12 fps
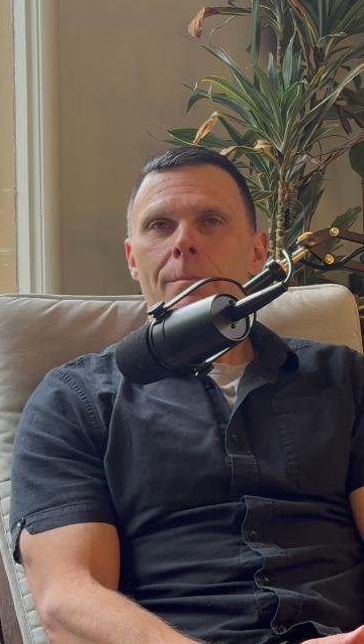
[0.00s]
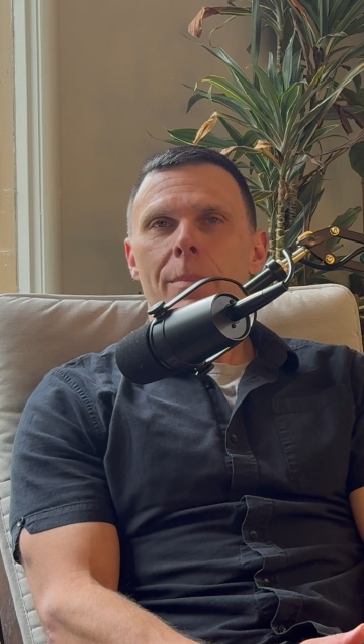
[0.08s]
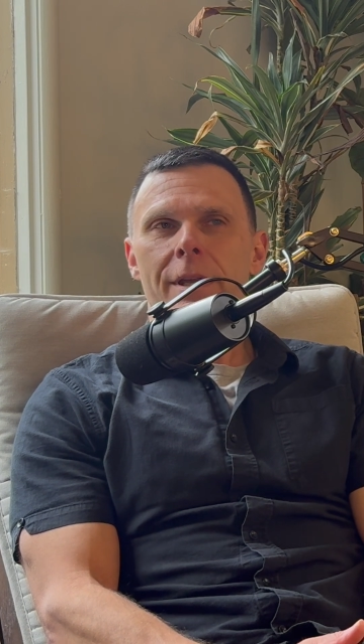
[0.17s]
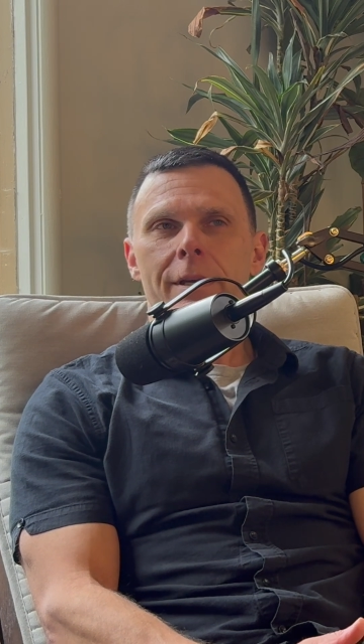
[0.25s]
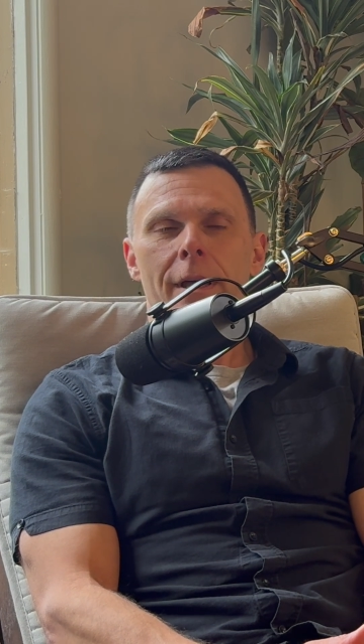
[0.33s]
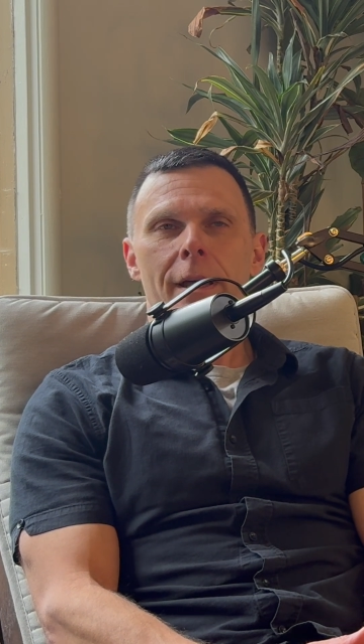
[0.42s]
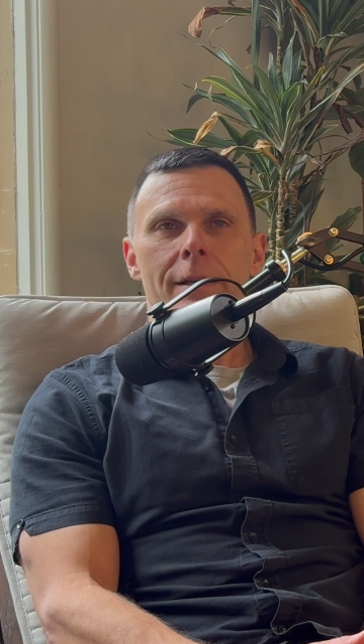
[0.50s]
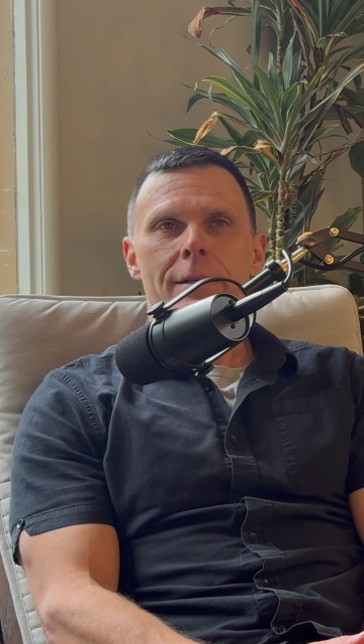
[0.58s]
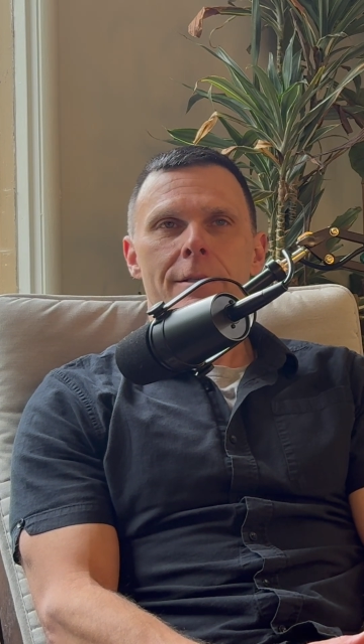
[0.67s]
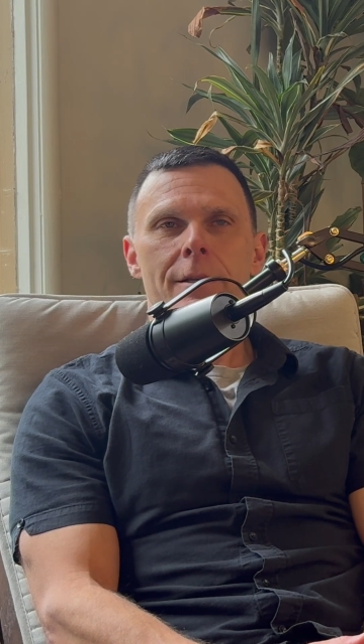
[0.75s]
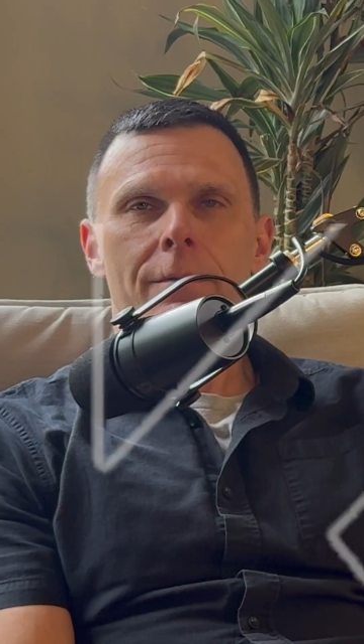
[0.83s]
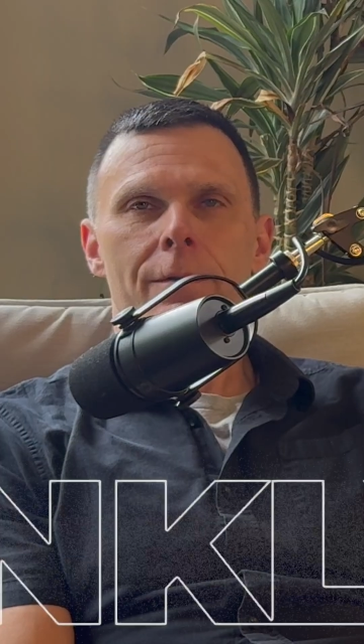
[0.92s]

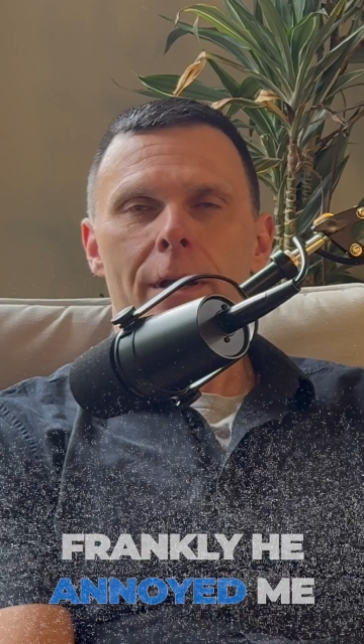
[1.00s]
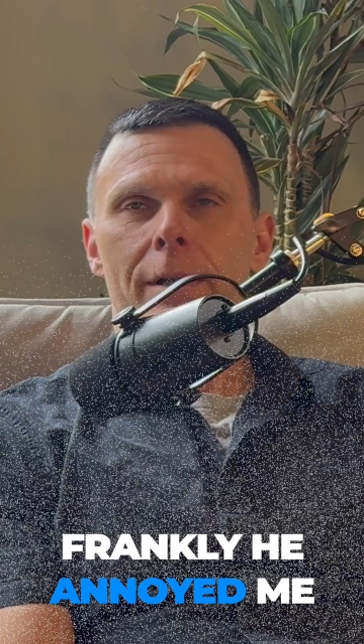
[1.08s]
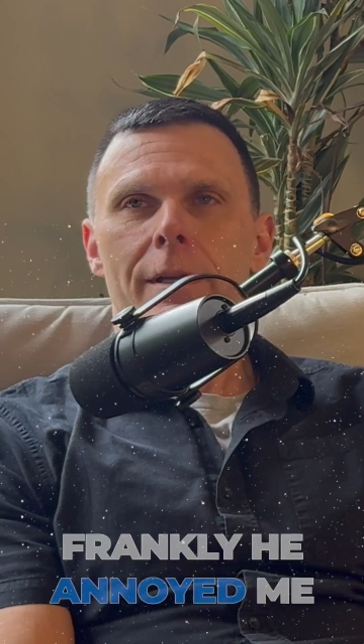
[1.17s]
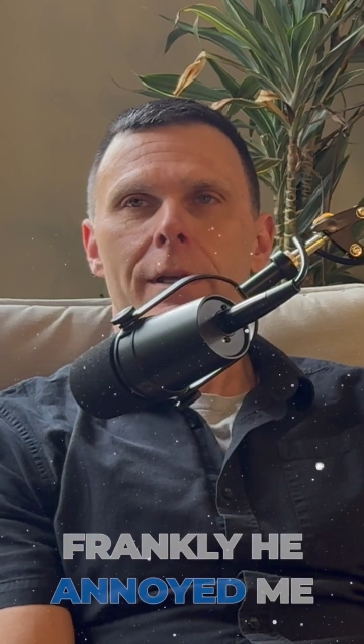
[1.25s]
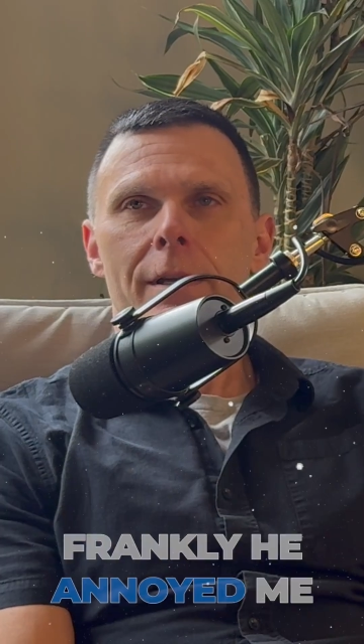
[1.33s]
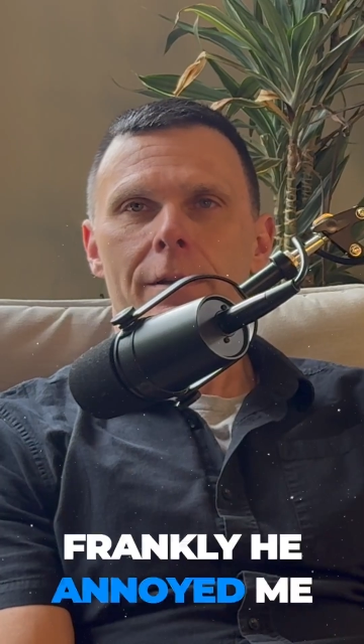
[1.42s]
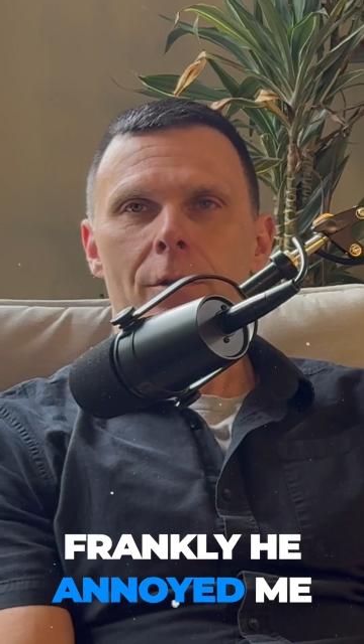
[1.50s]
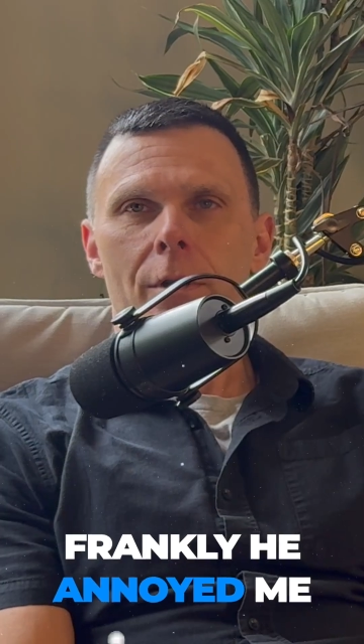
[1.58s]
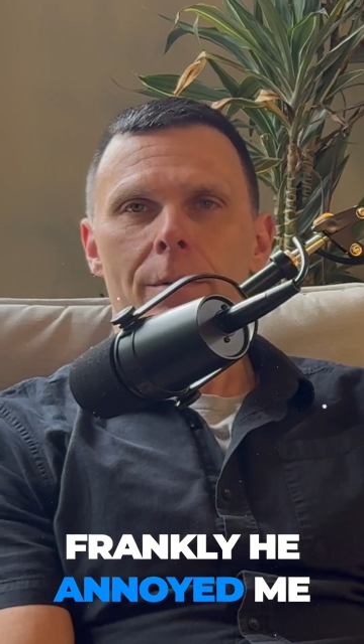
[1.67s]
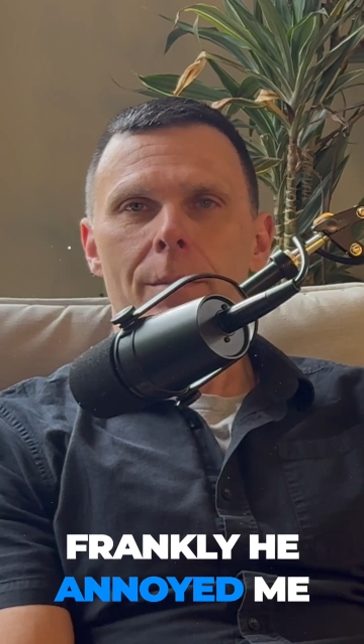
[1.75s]
because, frankly, he annoyed